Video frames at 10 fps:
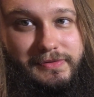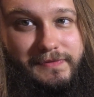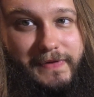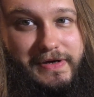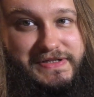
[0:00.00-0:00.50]

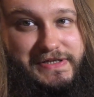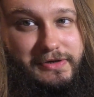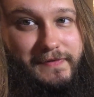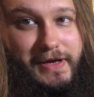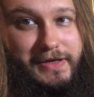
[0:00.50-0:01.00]
very
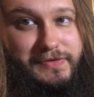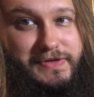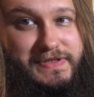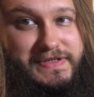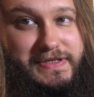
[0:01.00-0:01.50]
center of that, you
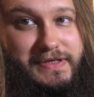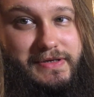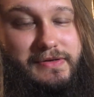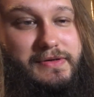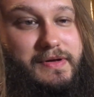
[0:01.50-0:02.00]
can
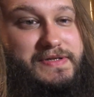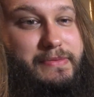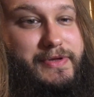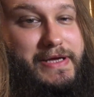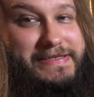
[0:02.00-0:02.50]
see
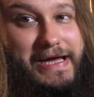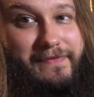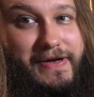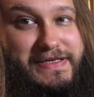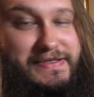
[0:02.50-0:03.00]
some of that
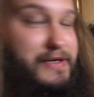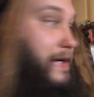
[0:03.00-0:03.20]
Tyvek stuck